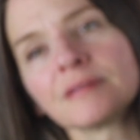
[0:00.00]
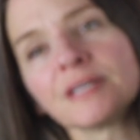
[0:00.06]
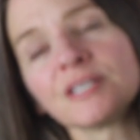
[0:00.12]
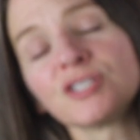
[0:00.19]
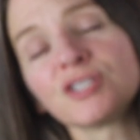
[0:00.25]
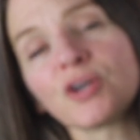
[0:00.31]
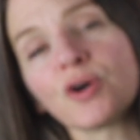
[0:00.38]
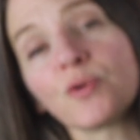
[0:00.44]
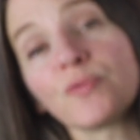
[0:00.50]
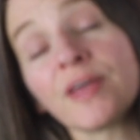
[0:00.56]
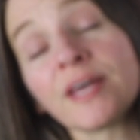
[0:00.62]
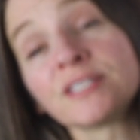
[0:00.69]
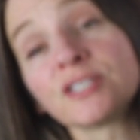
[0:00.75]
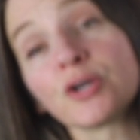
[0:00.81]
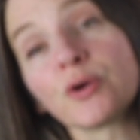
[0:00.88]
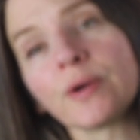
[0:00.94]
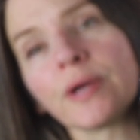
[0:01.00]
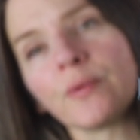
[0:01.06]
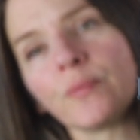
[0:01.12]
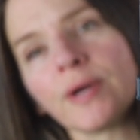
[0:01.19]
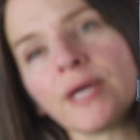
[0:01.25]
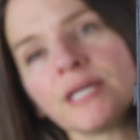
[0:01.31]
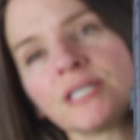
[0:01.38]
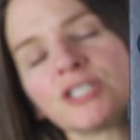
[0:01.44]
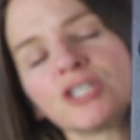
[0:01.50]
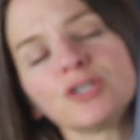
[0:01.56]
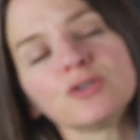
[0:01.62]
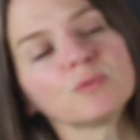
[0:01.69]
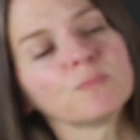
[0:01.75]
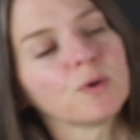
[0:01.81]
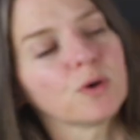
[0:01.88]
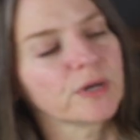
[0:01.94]
And so that's a great way to
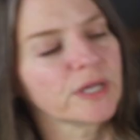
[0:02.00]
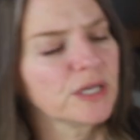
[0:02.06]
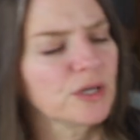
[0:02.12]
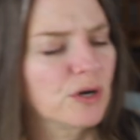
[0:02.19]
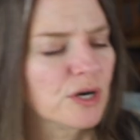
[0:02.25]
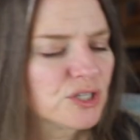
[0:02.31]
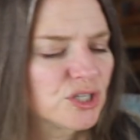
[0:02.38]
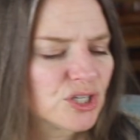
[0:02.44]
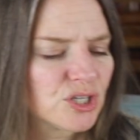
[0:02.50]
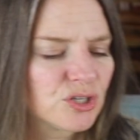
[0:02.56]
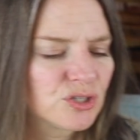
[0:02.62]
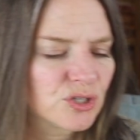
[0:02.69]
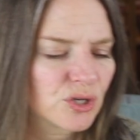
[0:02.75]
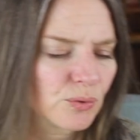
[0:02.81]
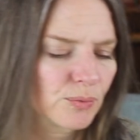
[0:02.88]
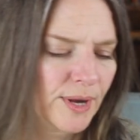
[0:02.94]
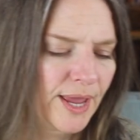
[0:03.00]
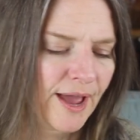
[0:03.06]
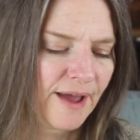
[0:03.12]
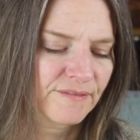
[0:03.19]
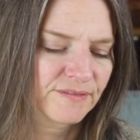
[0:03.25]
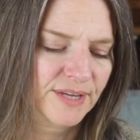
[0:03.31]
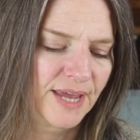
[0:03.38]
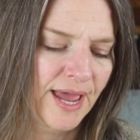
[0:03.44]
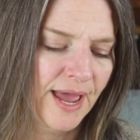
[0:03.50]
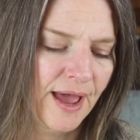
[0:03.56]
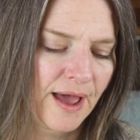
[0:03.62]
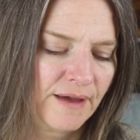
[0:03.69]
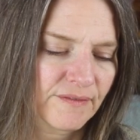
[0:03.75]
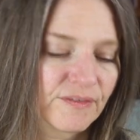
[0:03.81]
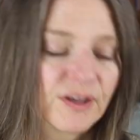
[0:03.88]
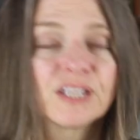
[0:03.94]
use bulky yarns and you don't have to
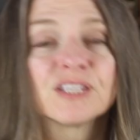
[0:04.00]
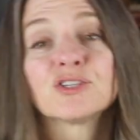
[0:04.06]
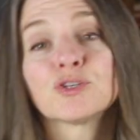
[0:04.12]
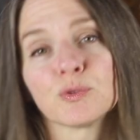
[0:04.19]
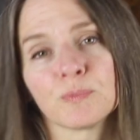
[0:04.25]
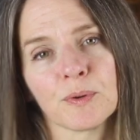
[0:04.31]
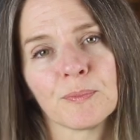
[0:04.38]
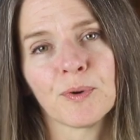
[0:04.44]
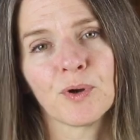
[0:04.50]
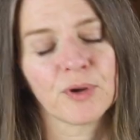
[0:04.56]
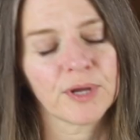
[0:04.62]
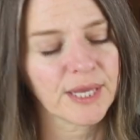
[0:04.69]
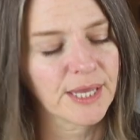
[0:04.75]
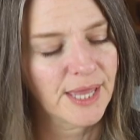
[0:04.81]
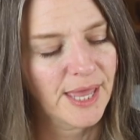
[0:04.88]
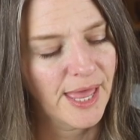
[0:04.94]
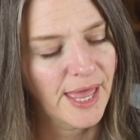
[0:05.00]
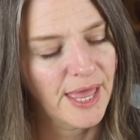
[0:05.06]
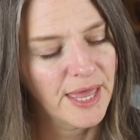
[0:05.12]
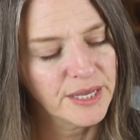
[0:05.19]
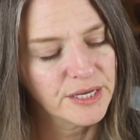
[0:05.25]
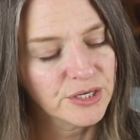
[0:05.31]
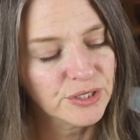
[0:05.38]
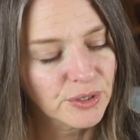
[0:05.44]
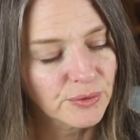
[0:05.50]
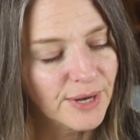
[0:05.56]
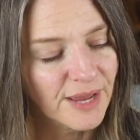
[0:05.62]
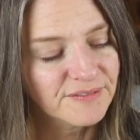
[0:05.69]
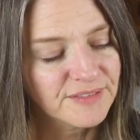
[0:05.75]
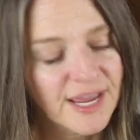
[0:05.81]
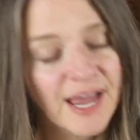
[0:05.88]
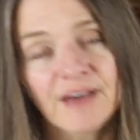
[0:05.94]
have, it's super bulky. You don't
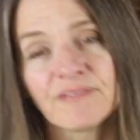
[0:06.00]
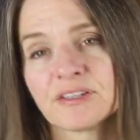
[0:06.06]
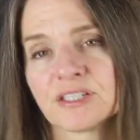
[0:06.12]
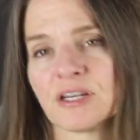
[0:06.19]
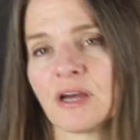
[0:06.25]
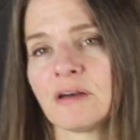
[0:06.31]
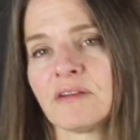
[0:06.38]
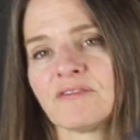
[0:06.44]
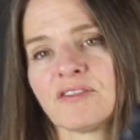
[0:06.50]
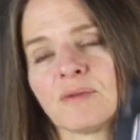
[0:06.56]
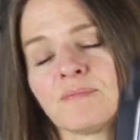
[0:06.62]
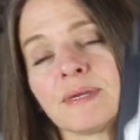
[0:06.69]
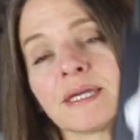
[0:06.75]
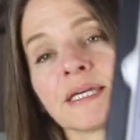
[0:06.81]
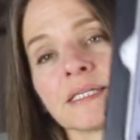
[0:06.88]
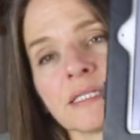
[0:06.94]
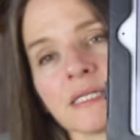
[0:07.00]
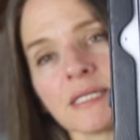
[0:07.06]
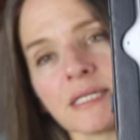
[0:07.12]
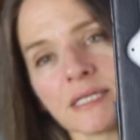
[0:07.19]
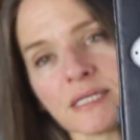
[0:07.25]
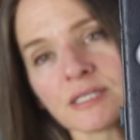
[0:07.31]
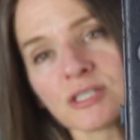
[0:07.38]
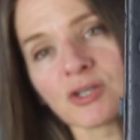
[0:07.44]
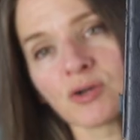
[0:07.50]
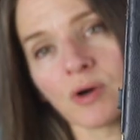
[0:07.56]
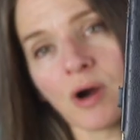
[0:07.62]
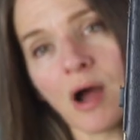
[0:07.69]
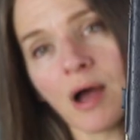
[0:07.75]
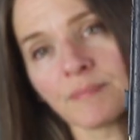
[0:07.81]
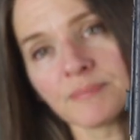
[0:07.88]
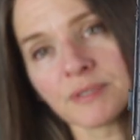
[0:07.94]
have to have a ton of them because it is
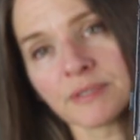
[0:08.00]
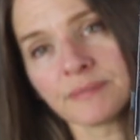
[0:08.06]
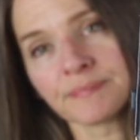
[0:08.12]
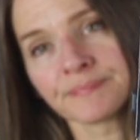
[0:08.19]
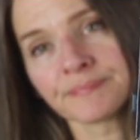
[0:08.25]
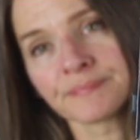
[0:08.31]
cropped.